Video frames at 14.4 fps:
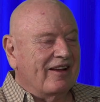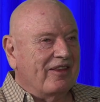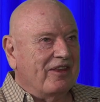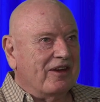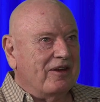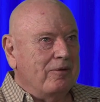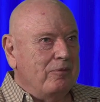
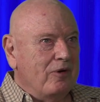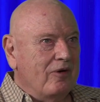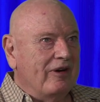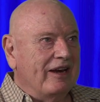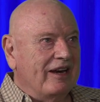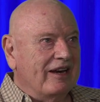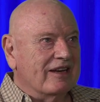the
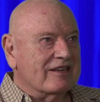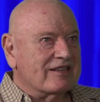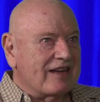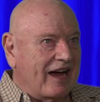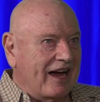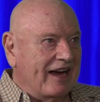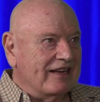community
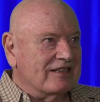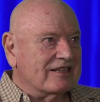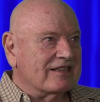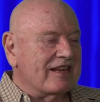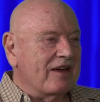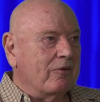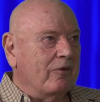
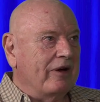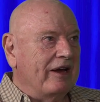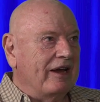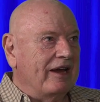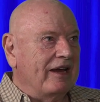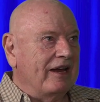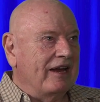decides that
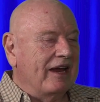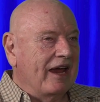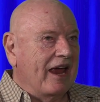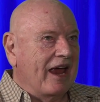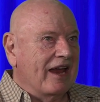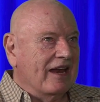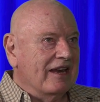we,
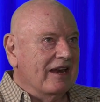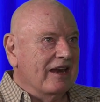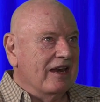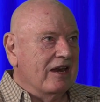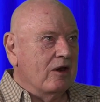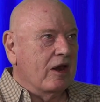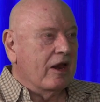
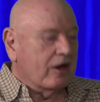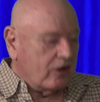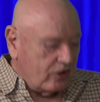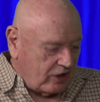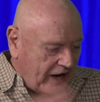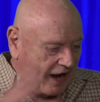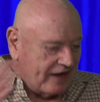
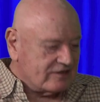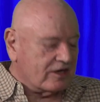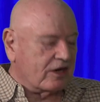as a